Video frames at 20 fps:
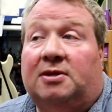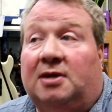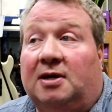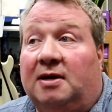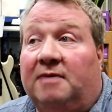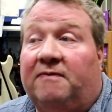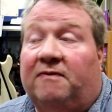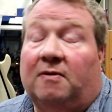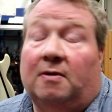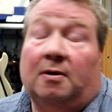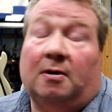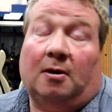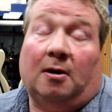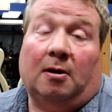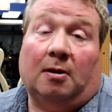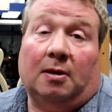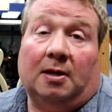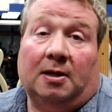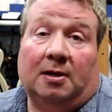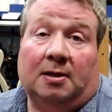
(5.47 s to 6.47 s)
time for
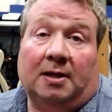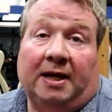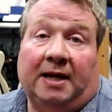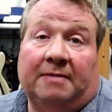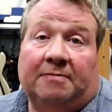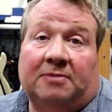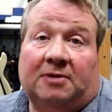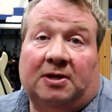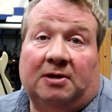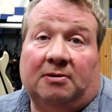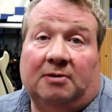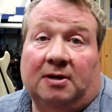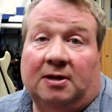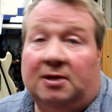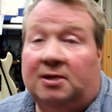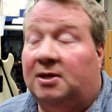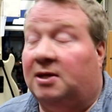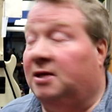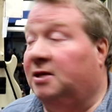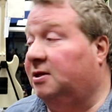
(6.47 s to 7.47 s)
our little amp
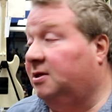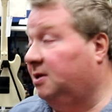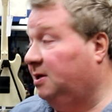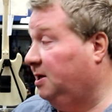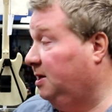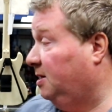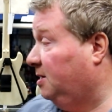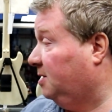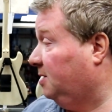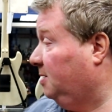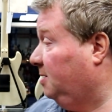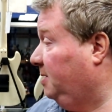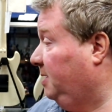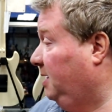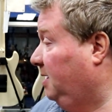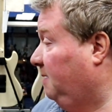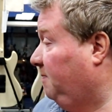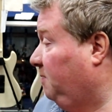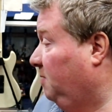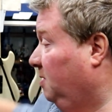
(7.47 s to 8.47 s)
series, and today's little
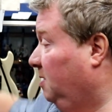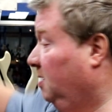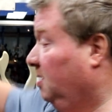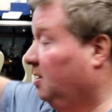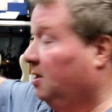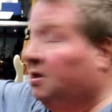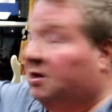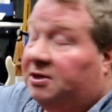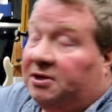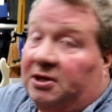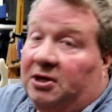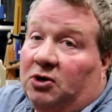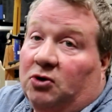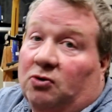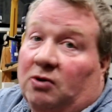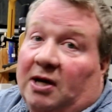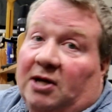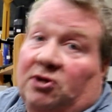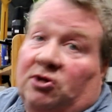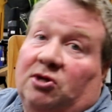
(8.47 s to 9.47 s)
amp is the
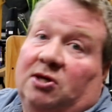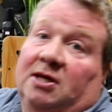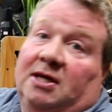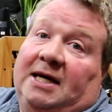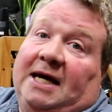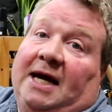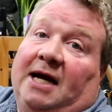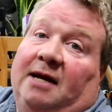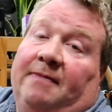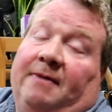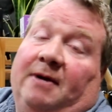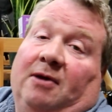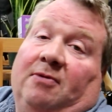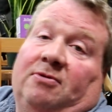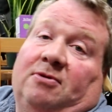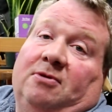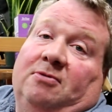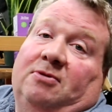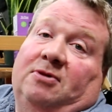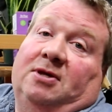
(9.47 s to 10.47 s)
Gretsch
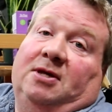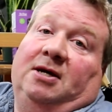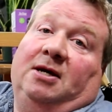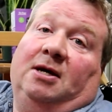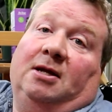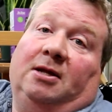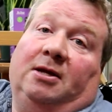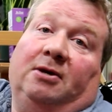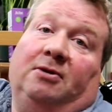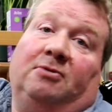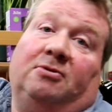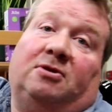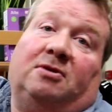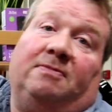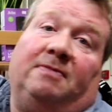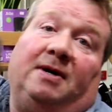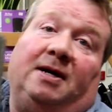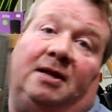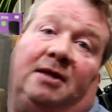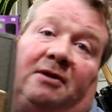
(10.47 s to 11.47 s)
Gadabout. So say hello to
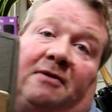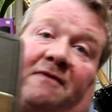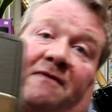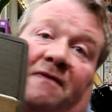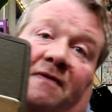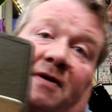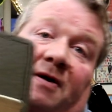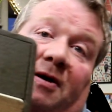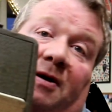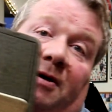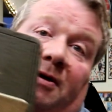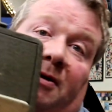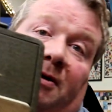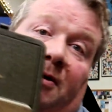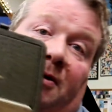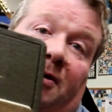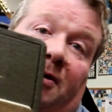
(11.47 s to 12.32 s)
my little friend.